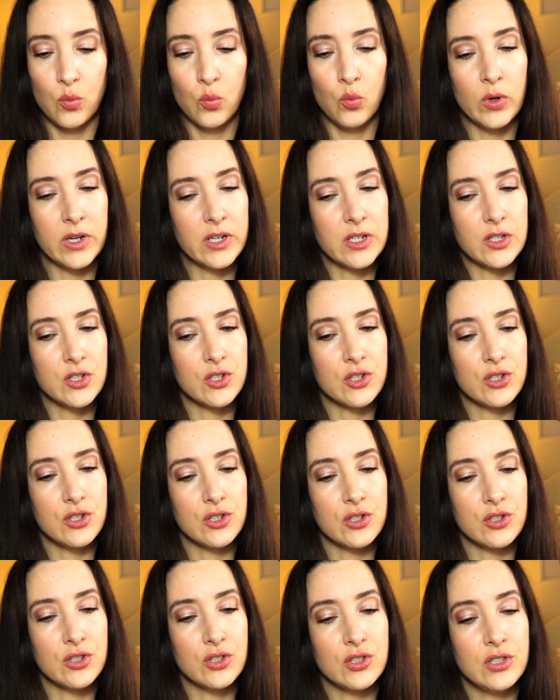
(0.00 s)

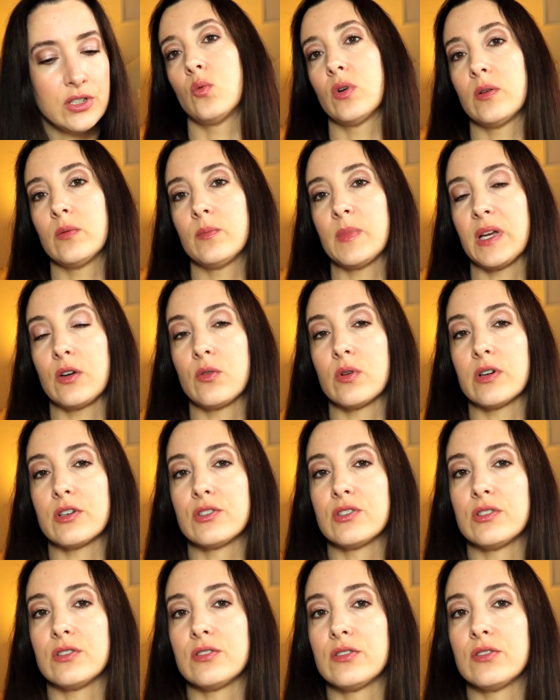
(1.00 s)
which one of my
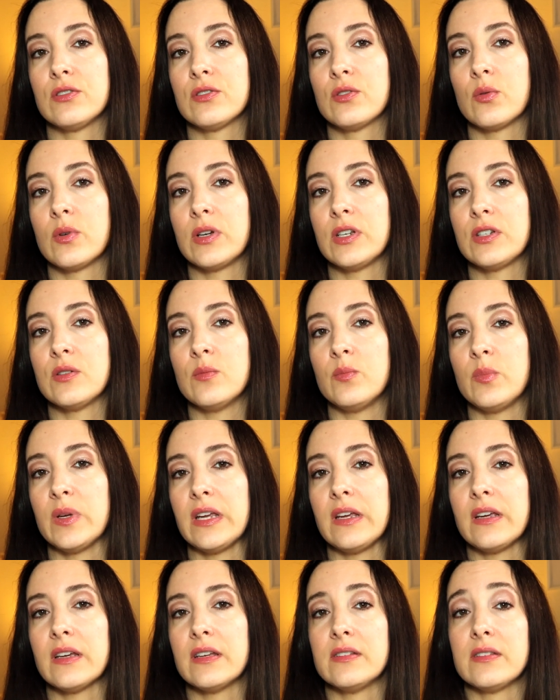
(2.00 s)
questions is going to
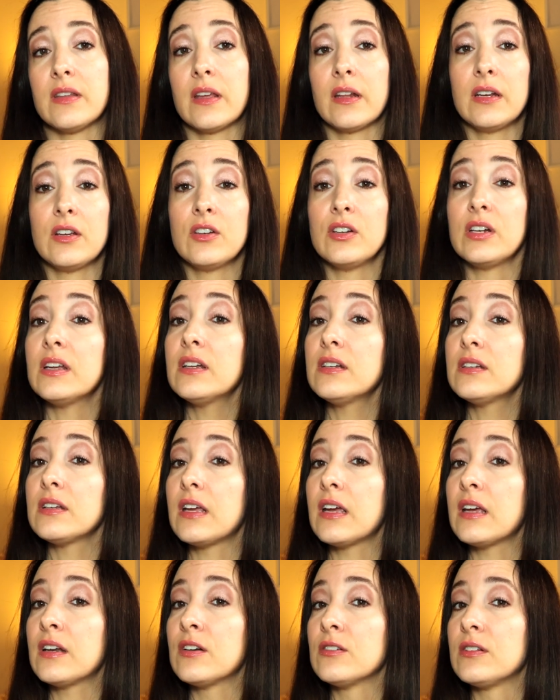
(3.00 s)
be, is that a good
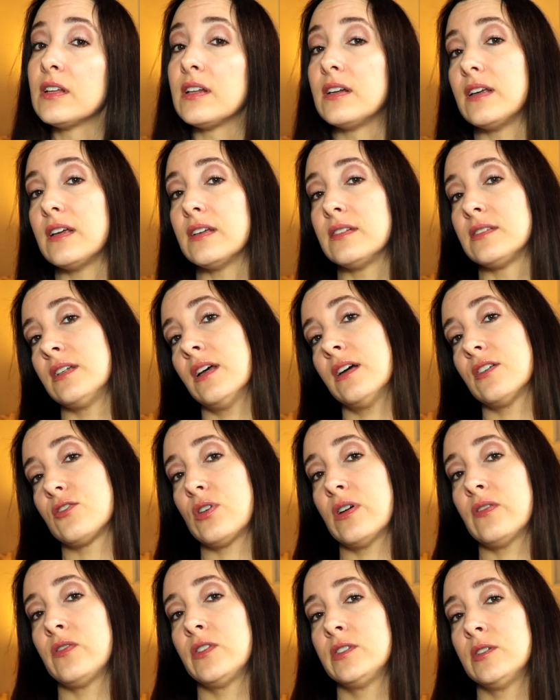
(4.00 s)
indicator that it has not
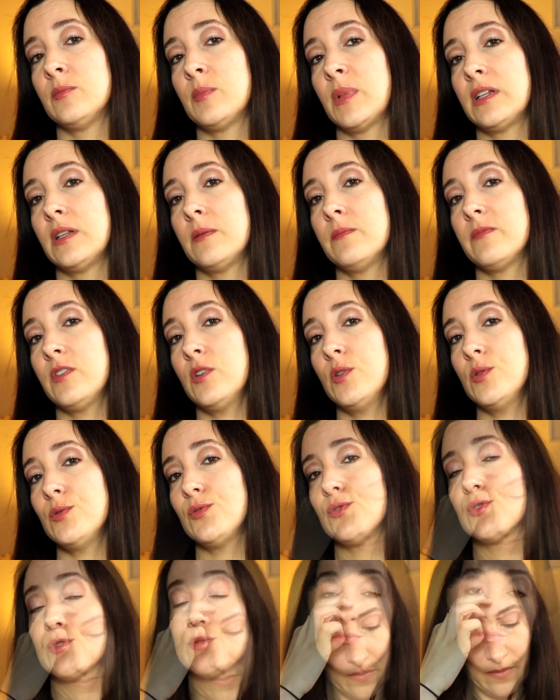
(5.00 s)
traveled to my lymph
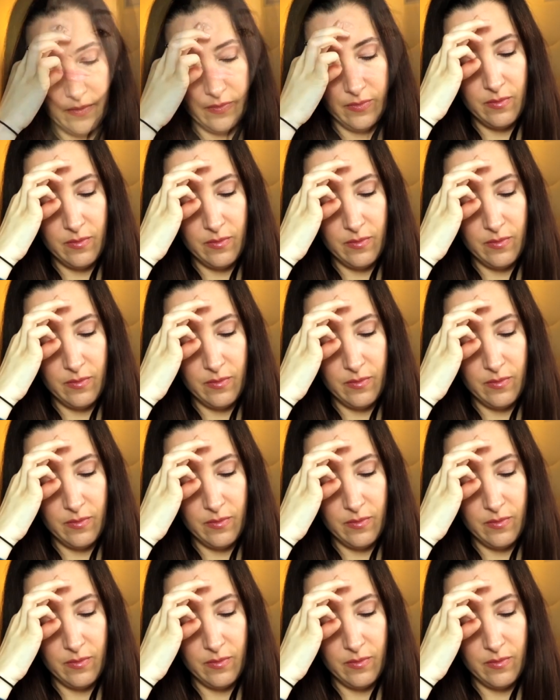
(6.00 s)
nodes?